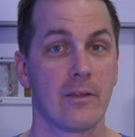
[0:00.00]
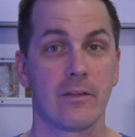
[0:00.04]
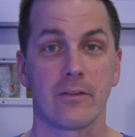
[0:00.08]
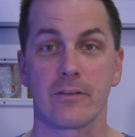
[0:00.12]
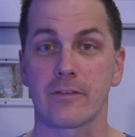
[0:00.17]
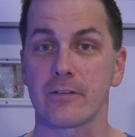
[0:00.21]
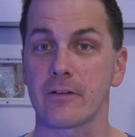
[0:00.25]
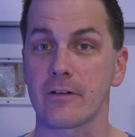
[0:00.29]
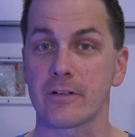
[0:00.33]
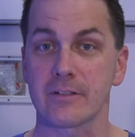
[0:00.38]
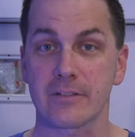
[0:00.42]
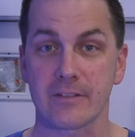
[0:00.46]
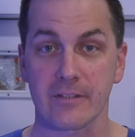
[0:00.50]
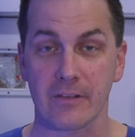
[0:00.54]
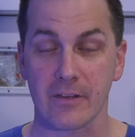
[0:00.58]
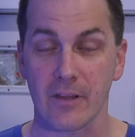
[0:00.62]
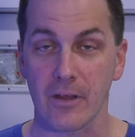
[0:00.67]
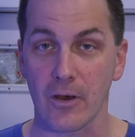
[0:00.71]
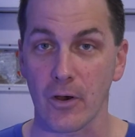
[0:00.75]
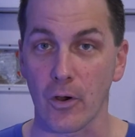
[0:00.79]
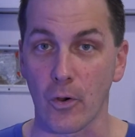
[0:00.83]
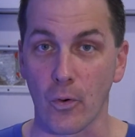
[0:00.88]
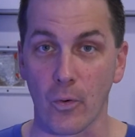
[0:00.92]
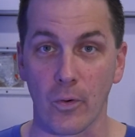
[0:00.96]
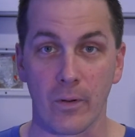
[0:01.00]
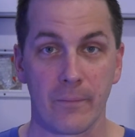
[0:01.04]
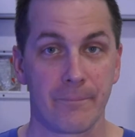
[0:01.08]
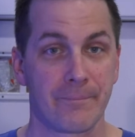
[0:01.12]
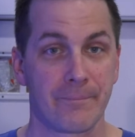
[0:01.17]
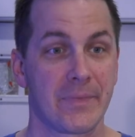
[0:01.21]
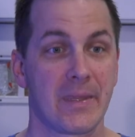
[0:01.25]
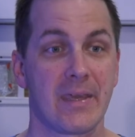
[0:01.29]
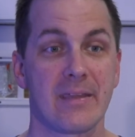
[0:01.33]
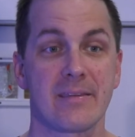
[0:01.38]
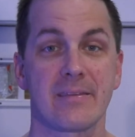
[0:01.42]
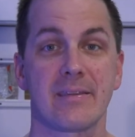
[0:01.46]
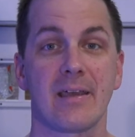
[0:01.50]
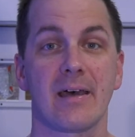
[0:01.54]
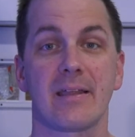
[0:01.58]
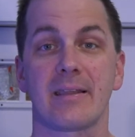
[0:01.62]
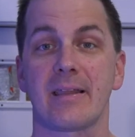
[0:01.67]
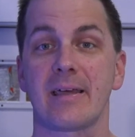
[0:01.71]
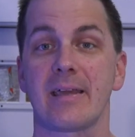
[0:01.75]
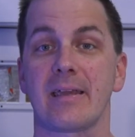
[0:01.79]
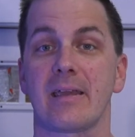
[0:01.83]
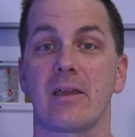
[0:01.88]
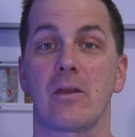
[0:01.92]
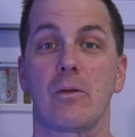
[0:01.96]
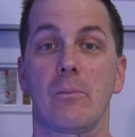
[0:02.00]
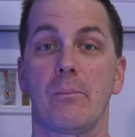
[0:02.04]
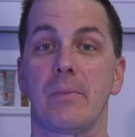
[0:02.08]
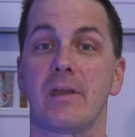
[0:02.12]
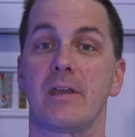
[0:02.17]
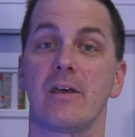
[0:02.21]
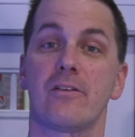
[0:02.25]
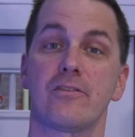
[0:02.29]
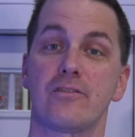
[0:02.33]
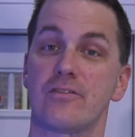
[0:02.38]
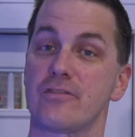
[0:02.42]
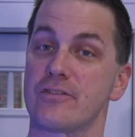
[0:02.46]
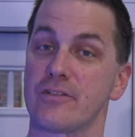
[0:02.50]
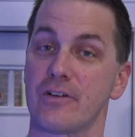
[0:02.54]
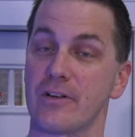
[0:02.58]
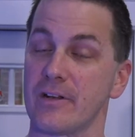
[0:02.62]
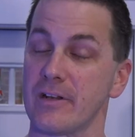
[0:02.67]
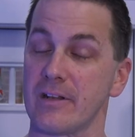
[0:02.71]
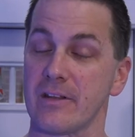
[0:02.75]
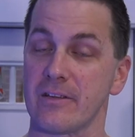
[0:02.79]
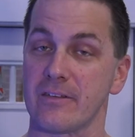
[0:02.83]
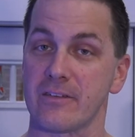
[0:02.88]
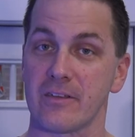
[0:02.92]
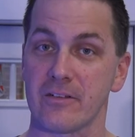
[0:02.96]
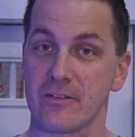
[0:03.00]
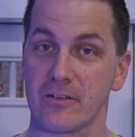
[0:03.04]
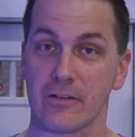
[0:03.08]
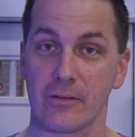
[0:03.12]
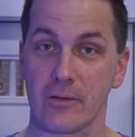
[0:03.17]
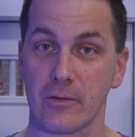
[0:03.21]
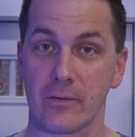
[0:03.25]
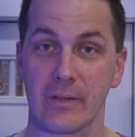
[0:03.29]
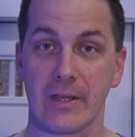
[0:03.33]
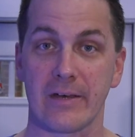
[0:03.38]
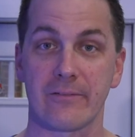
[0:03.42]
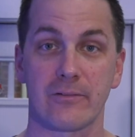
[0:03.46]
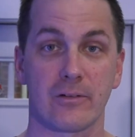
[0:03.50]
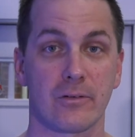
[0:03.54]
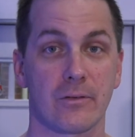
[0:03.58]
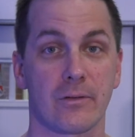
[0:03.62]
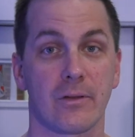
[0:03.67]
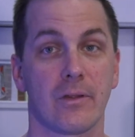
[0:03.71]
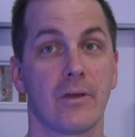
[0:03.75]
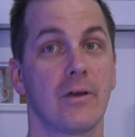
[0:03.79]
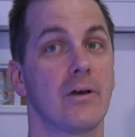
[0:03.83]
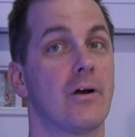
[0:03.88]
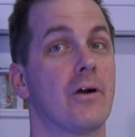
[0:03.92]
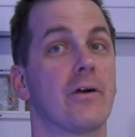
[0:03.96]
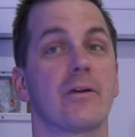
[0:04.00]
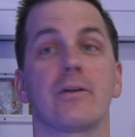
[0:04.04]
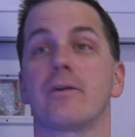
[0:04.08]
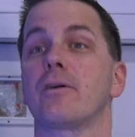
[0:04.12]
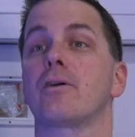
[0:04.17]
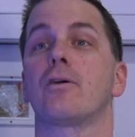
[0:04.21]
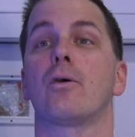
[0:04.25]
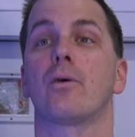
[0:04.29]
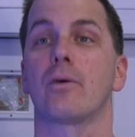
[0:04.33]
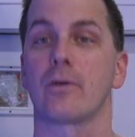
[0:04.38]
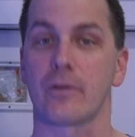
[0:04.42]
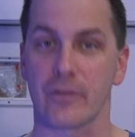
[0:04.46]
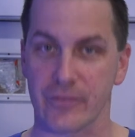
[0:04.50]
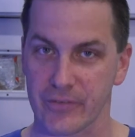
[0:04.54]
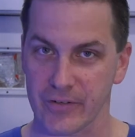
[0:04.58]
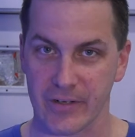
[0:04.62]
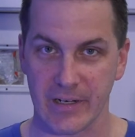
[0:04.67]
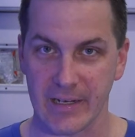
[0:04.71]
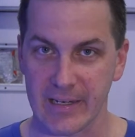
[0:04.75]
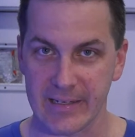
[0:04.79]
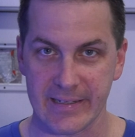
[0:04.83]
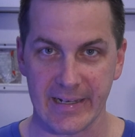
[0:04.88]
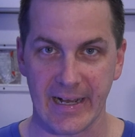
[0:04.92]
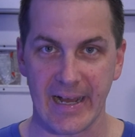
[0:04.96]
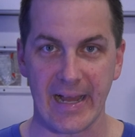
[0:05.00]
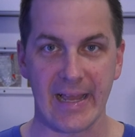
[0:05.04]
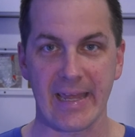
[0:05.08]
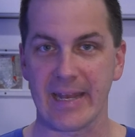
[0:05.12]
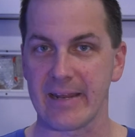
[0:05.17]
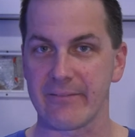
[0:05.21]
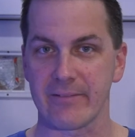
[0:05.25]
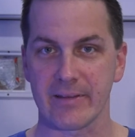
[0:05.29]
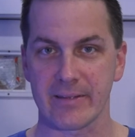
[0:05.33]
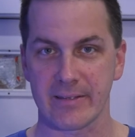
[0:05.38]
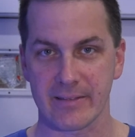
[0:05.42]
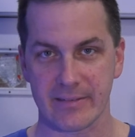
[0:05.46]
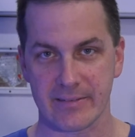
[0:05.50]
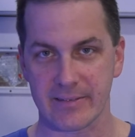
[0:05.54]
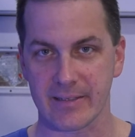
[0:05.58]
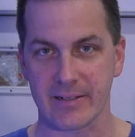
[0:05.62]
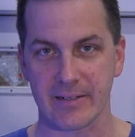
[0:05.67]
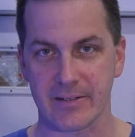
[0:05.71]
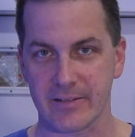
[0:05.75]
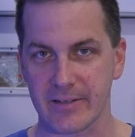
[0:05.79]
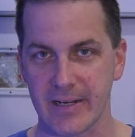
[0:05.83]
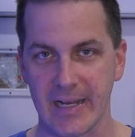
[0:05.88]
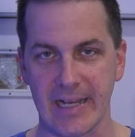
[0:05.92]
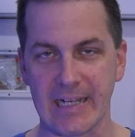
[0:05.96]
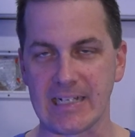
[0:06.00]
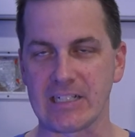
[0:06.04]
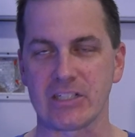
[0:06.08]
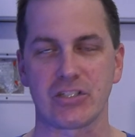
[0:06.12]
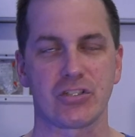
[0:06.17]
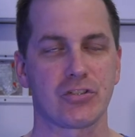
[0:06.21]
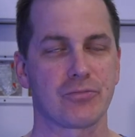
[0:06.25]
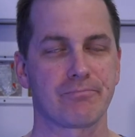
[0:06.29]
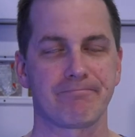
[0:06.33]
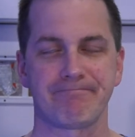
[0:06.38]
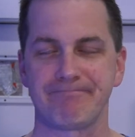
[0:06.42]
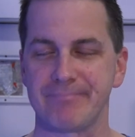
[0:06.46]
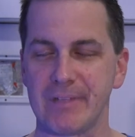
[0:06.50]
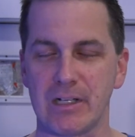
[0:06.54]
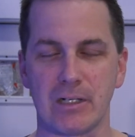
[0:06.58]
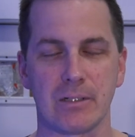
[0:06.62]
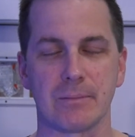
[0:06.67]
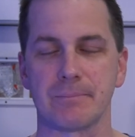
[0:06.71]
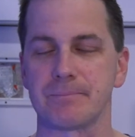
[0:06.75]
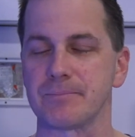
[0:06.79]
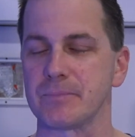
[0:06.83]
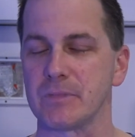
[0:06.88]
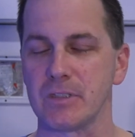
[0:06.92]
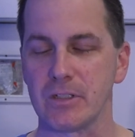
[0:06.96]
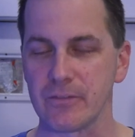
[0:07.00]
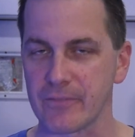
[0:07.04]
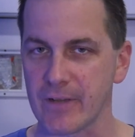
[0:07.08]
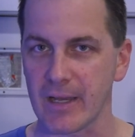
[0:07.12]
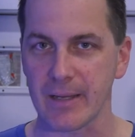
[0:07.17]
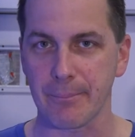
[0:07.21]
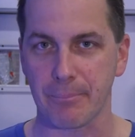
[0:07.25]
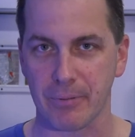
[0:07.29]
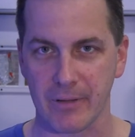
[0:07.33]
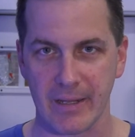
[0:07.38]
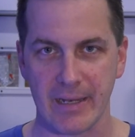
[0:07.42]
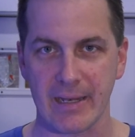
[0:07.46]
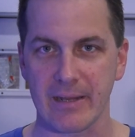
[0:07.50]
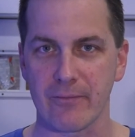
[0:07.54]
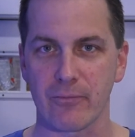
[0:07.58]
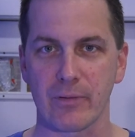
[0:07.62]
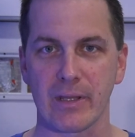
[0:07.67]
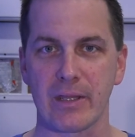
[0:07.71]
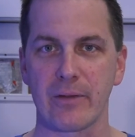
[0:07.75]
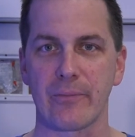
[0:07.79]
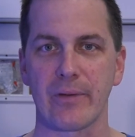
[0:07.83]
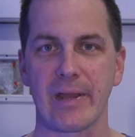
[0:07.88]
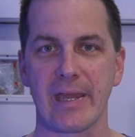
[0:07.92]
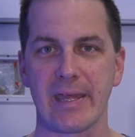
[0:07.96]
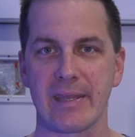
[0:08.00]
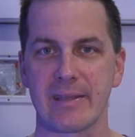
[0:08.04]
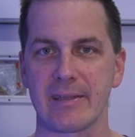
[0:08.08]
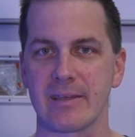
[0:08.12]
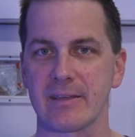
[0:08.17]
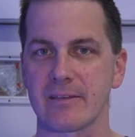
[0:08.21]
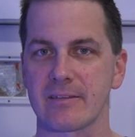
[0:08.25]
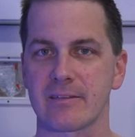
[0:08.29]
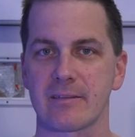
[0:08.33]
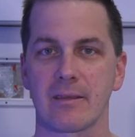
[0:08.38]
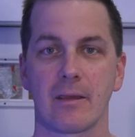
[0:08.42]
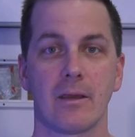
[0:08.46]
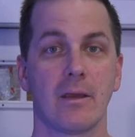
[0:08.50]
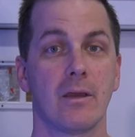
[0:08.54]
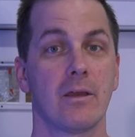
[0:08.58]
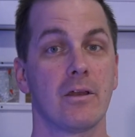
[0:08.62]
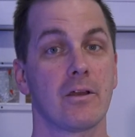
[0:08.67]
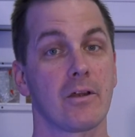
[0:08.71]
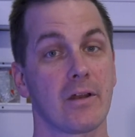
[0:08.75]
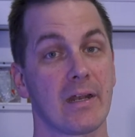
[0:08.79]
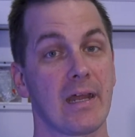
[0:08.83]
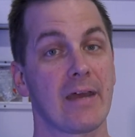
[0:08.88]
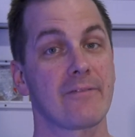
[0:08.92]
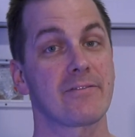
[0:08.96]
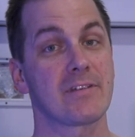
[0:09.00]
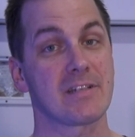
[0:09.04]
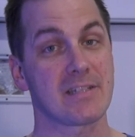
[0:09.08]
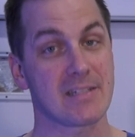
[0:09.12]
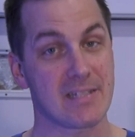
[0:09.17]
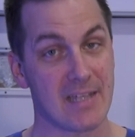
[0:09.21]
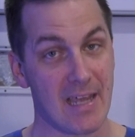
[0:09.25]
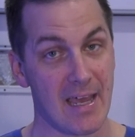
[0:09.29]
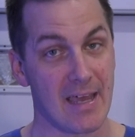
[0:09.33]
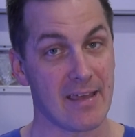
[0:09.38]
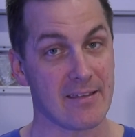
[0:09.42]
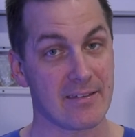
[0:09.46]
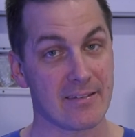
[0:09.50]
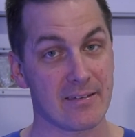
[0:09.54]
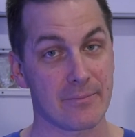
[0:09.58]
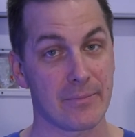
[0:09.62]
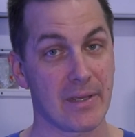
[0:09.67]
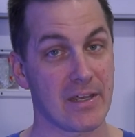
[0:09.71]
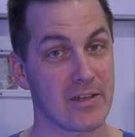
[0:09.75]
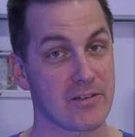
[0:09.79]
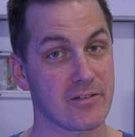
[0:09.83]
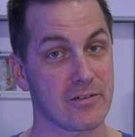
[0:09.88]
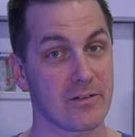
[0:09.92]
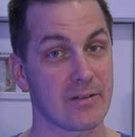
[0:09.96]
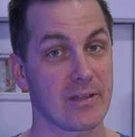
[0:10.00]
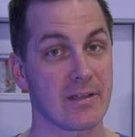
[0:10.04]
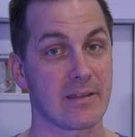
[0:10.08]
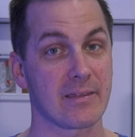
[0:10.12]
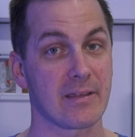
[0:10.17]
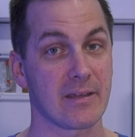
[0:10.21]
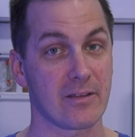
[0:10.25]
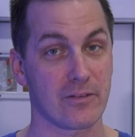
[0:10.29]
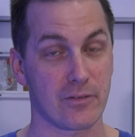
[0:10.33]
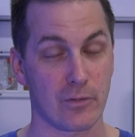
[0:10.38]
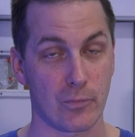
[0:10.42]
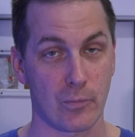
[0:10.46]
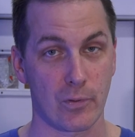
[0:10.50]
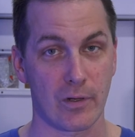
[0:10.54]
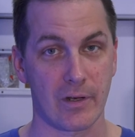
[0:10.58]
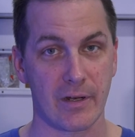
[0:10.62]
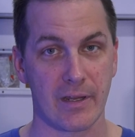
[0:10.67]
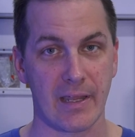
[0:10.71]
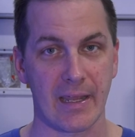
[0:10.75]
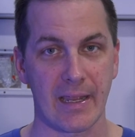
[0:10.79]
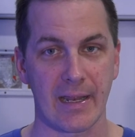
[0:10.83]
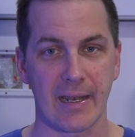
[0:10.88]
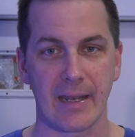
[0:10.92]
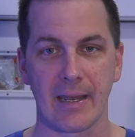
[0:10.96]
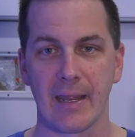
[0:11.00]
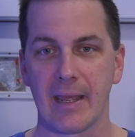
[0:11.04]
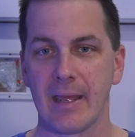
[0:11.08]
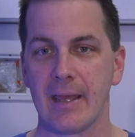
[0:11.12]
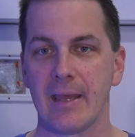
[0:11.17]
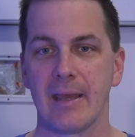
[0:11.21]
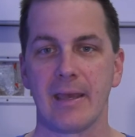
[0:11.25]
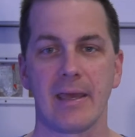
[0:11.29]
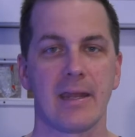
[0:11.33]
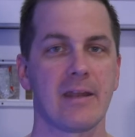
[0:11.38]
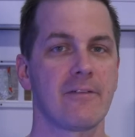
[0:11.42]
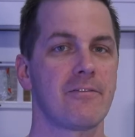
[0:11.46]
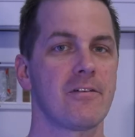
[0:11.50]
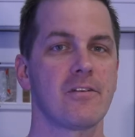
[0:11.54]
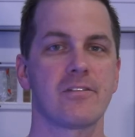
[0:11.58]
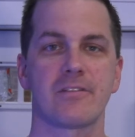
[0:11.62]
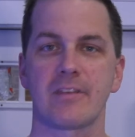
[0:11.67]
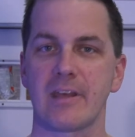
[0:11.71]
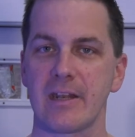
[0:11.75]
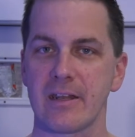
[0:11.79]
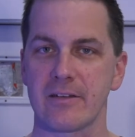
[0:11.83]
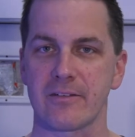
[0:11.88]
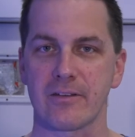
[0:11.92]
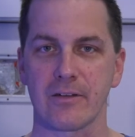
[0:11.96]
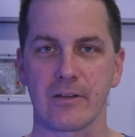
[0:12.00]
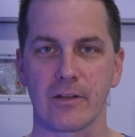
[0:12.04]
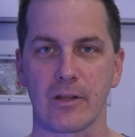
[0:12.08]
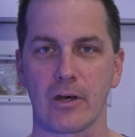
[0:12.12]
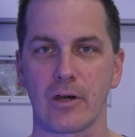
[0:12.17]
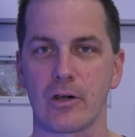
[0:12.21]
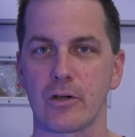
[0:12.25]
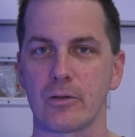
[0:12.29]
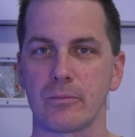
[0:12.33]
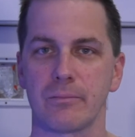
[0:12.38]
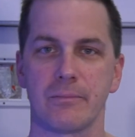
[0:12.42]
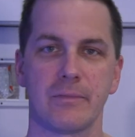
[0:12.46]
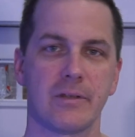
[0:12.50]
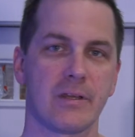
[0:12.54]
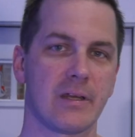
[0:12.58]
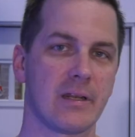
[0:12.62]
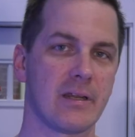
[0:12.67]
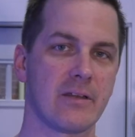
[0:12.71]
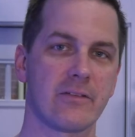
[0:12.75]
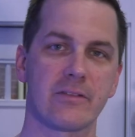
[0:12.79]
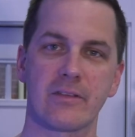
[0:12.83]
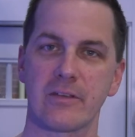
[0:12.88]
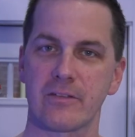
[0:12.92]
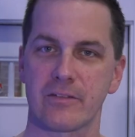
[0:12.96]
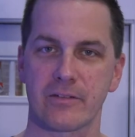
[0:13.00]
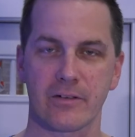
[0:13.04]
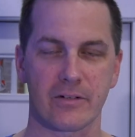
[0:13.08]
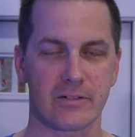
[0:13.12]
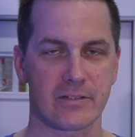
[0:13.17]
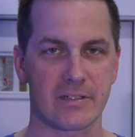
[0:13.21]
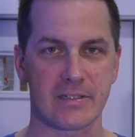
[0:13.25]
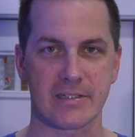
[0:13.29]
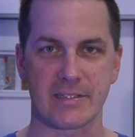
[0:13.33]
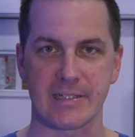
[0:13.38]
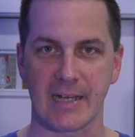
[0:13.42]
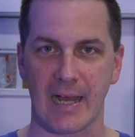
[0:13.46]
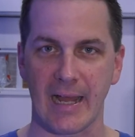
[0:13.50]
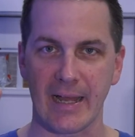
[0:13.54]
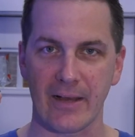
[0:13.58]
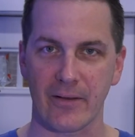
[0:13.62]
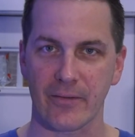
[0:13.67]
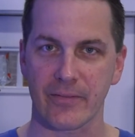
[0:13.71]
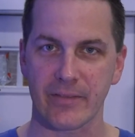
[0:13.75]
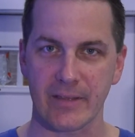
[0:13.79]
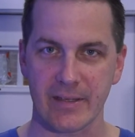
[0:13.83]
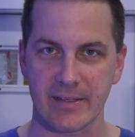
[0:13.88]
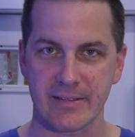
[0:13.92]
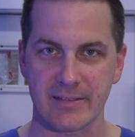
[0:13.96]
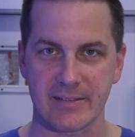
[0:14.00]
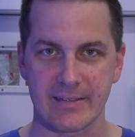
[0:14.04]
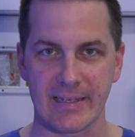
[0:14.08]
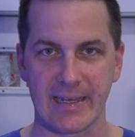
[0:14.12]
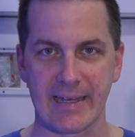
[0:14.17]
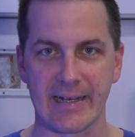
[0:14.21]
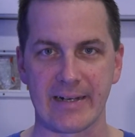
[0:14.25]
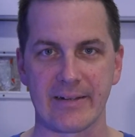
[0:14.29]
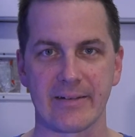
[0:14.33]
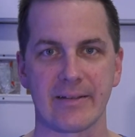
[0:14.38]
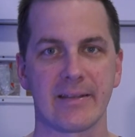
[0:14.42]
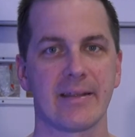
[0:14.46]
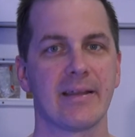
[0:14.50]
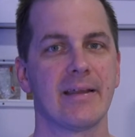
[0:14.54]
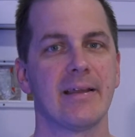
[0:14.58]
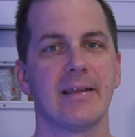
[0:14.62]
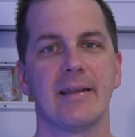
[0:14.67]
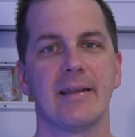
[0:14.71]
Start slow. It's not like because you started at such a low level, all your corals are going to die and everything's going to crash. No, you've got plenty of leeway in this, you're gonna have to test to make sure that things are working. And if you set it too low, you can easily start to dial things down